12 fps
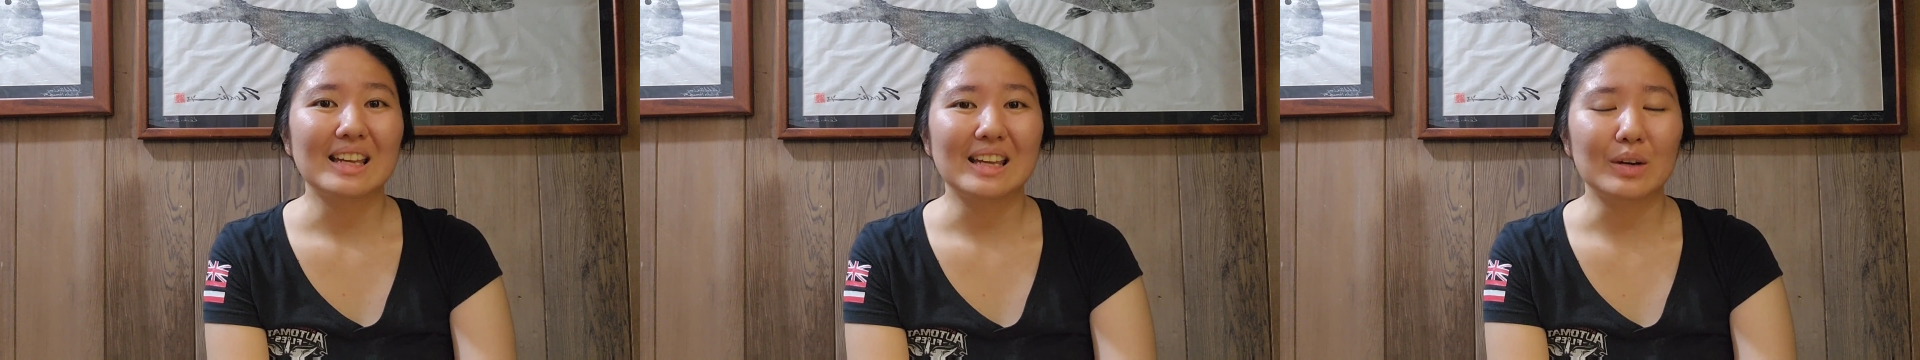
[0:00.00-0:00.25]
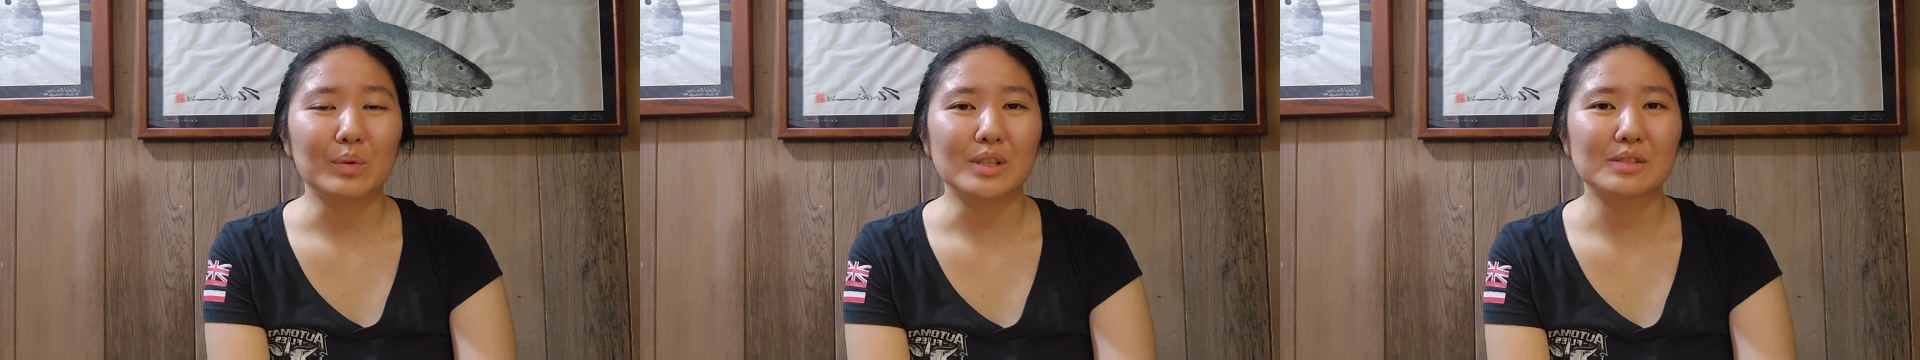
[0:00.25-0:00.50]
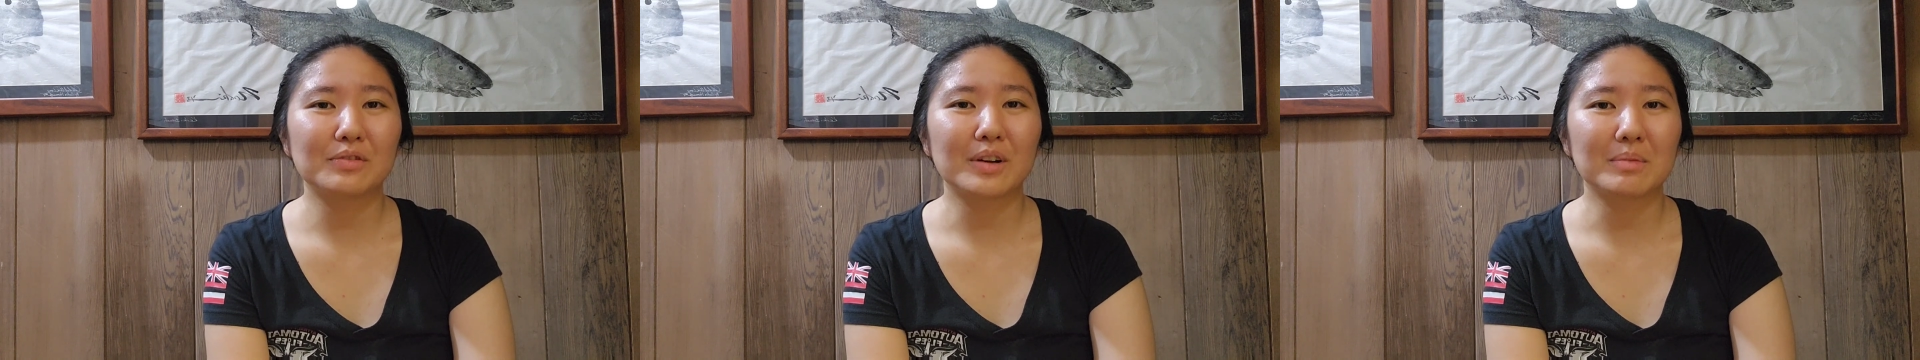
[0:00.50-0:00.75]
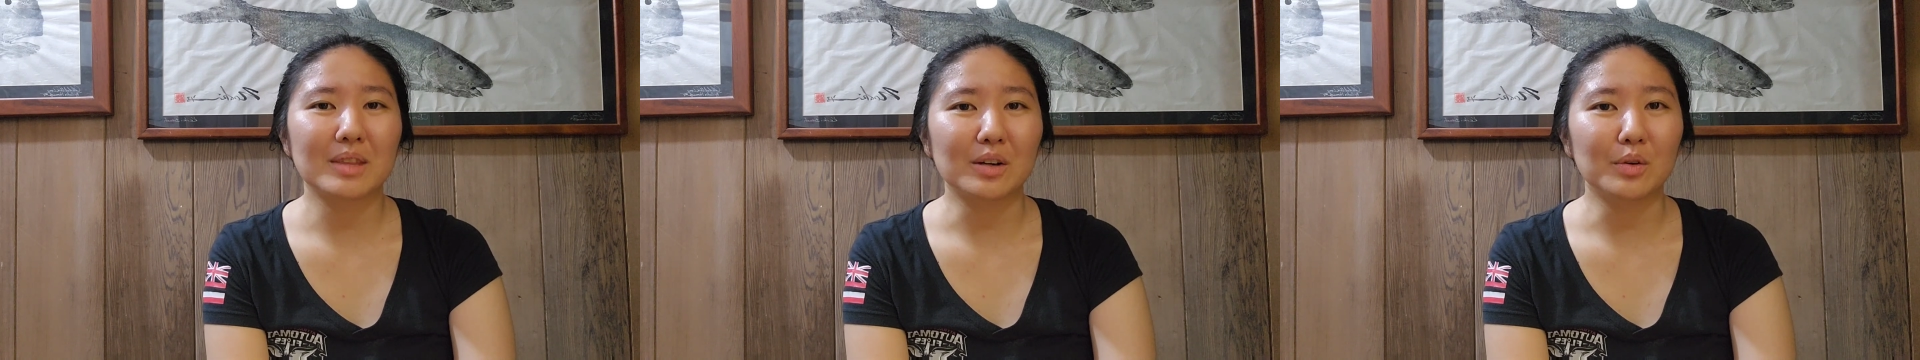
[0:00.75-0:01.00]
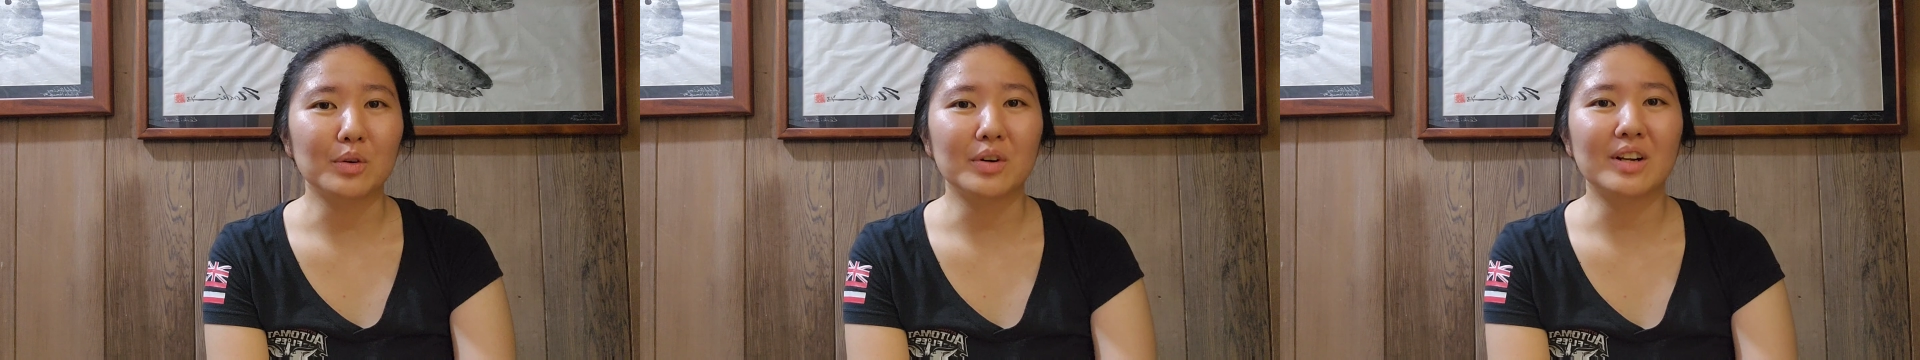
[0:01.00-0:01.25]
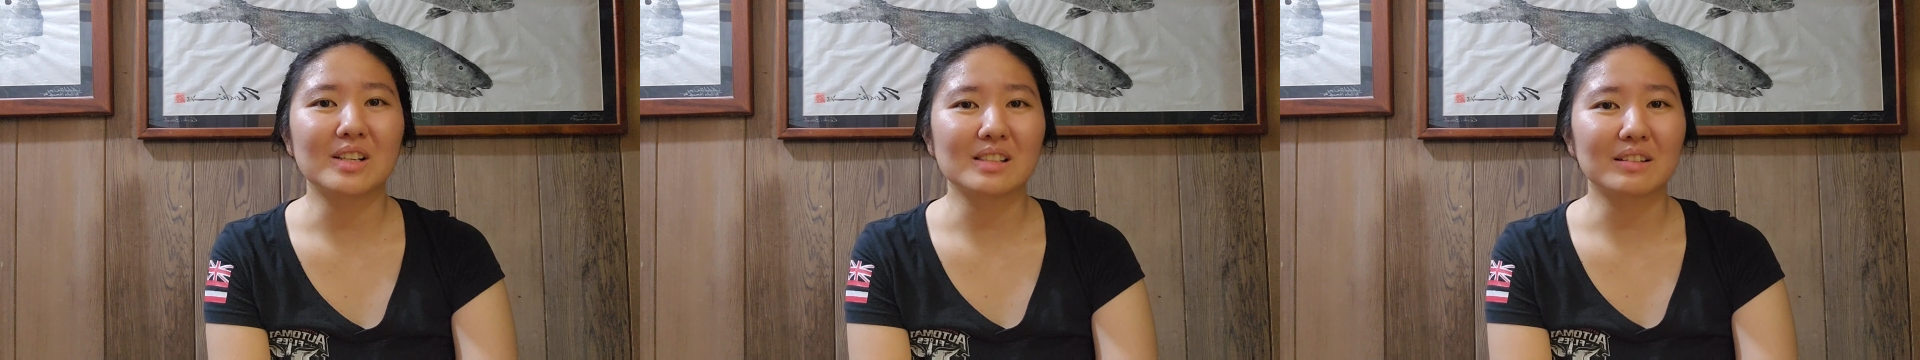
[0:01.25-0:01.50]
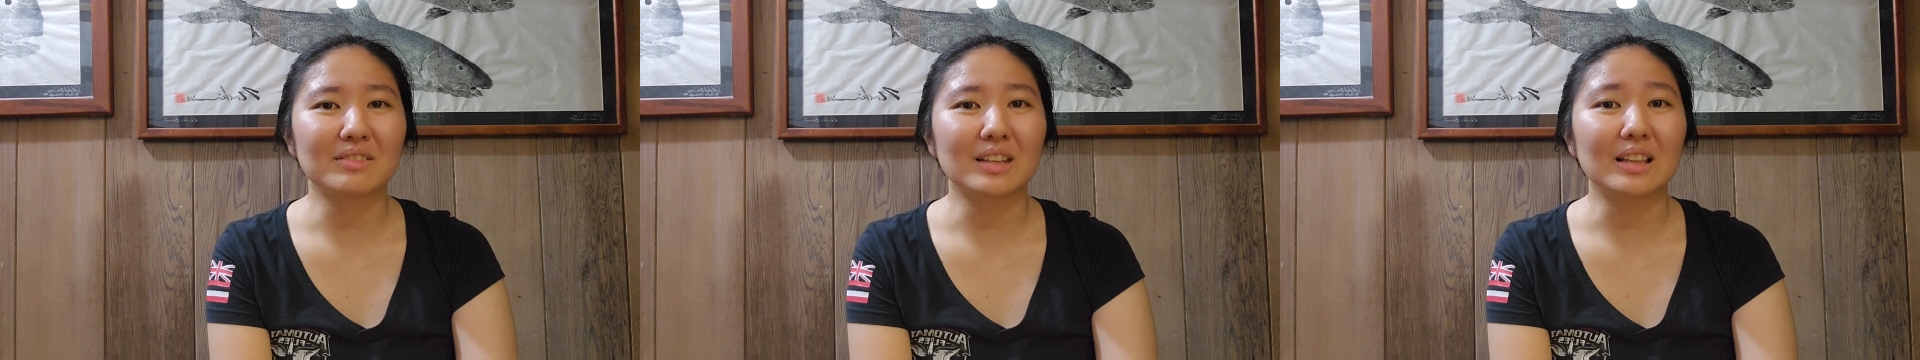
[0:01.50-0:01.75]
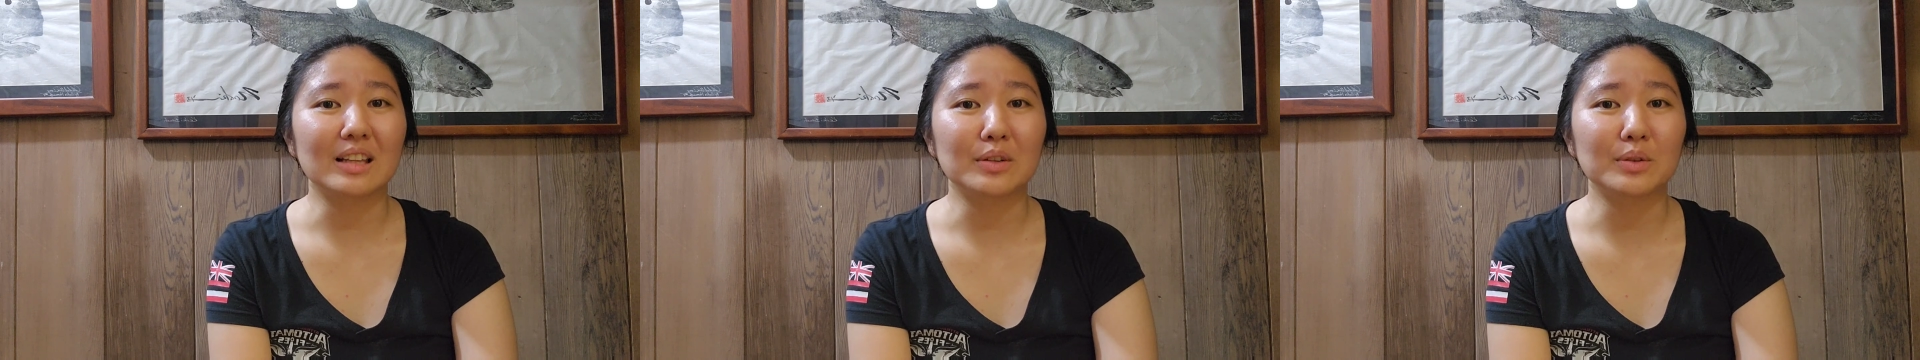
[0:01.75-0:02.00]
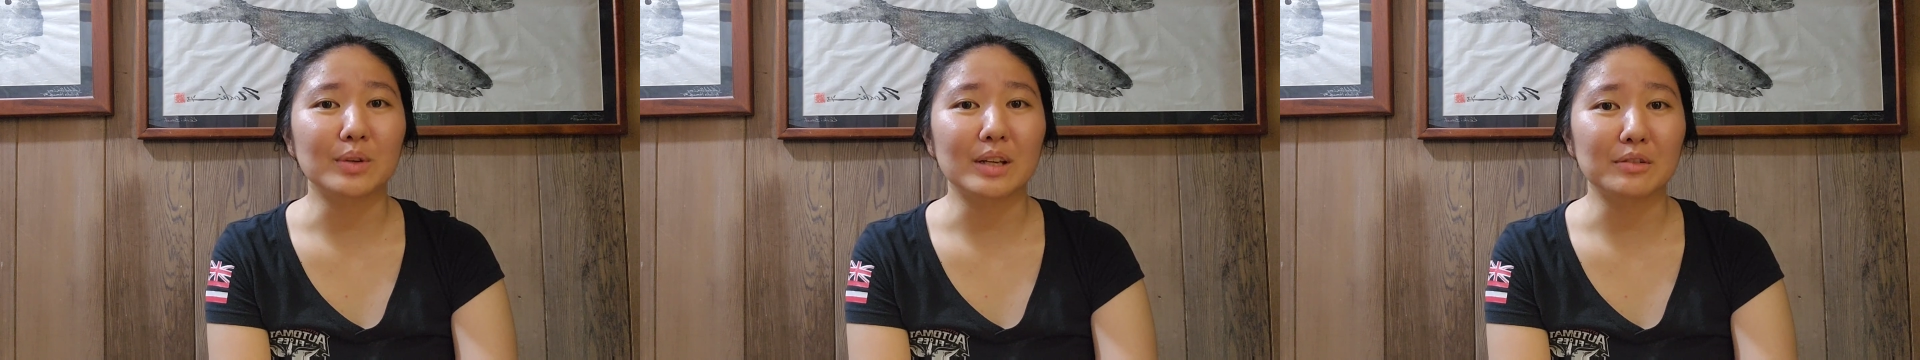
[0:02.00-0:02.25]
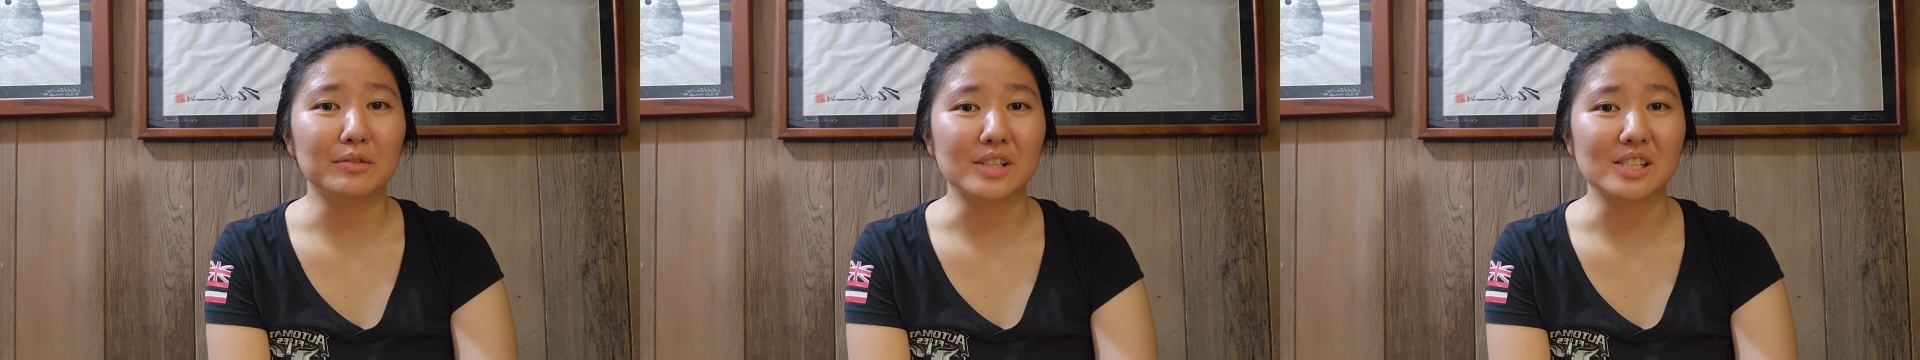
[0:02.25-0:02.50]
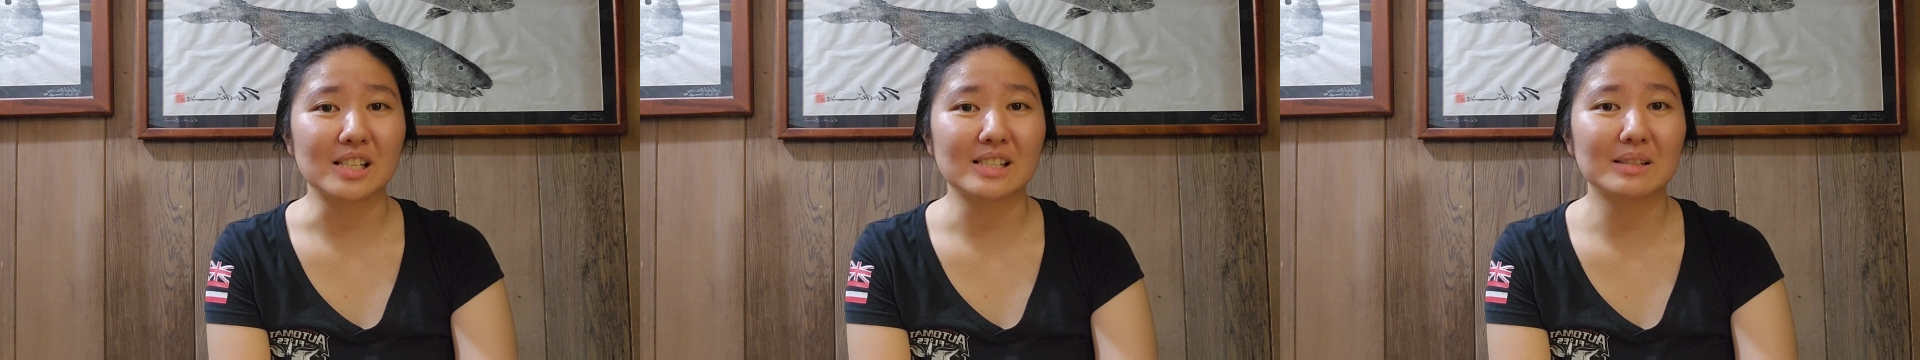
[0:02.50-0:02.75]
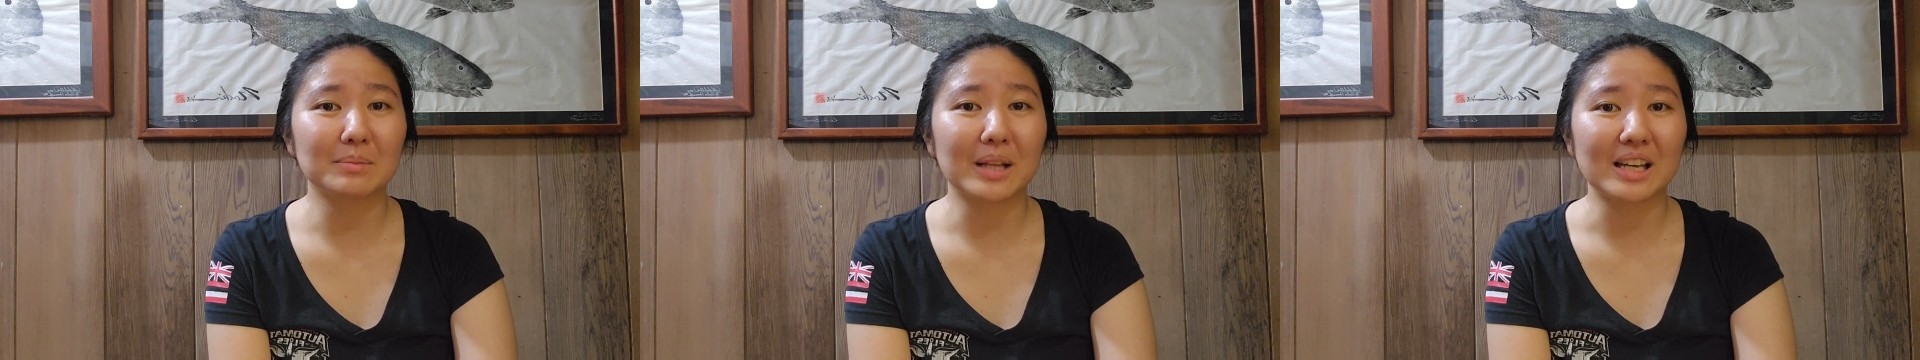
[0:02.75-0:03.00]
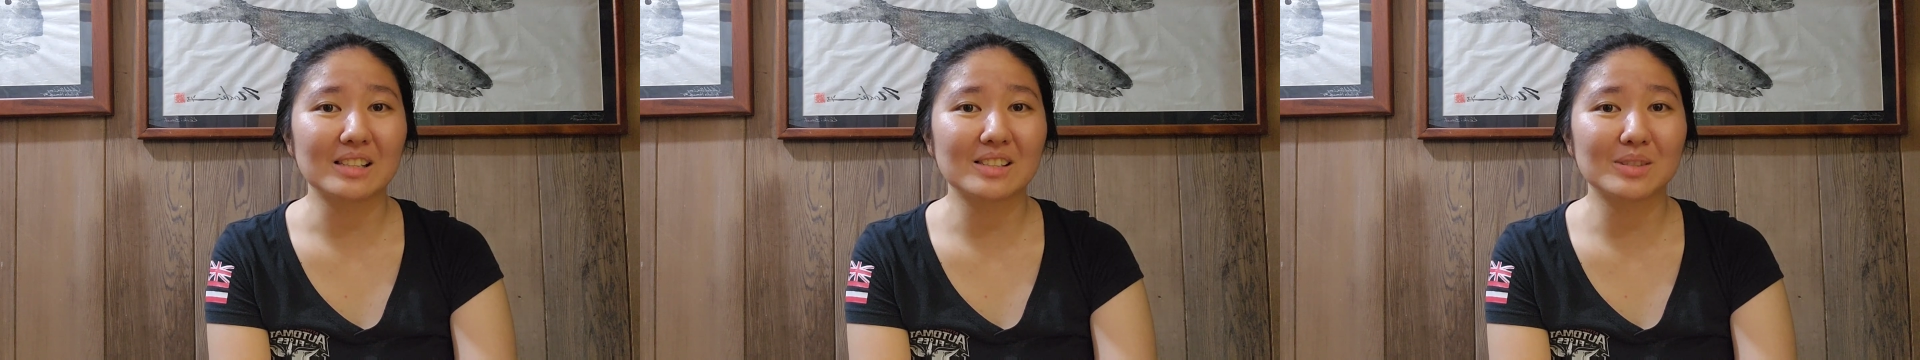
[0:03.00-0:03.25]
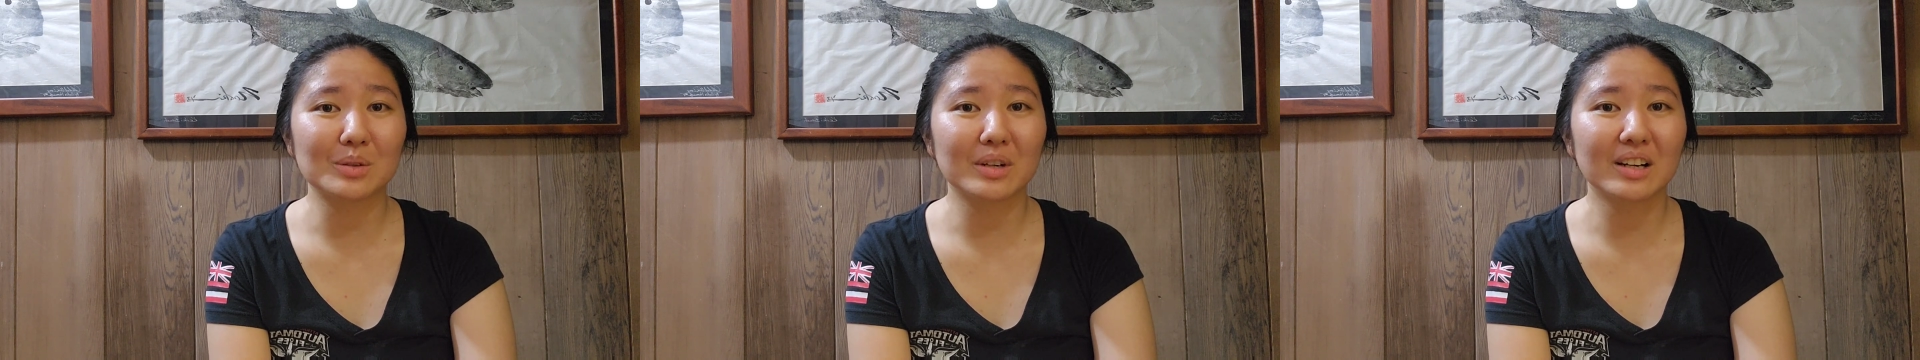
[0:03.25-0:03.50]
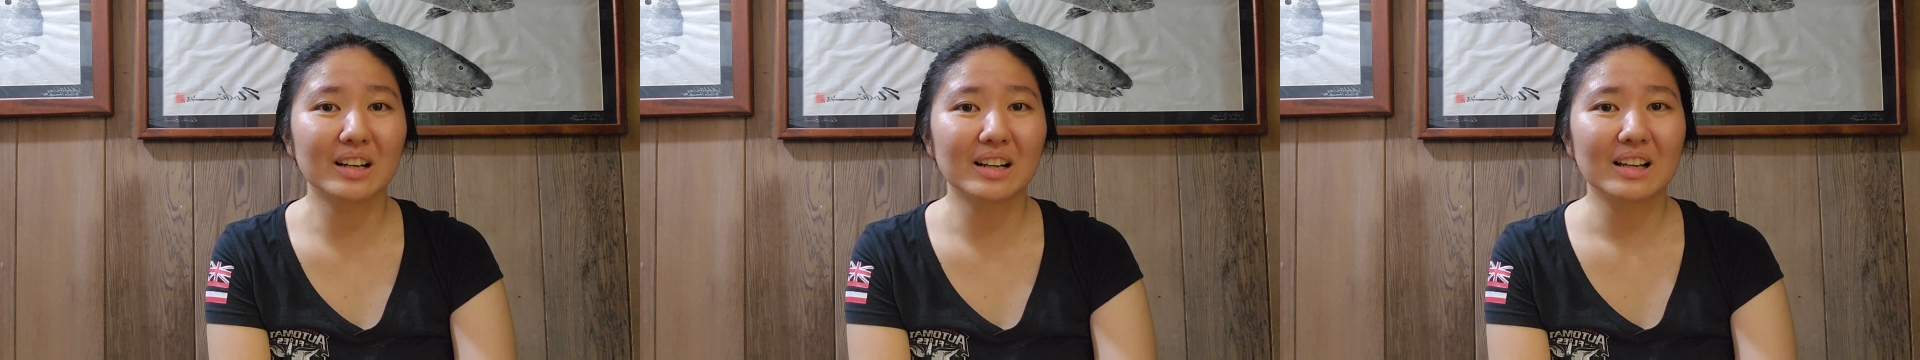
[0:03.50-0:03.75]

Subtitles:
It was from the owners of the Lihue fishing supply store,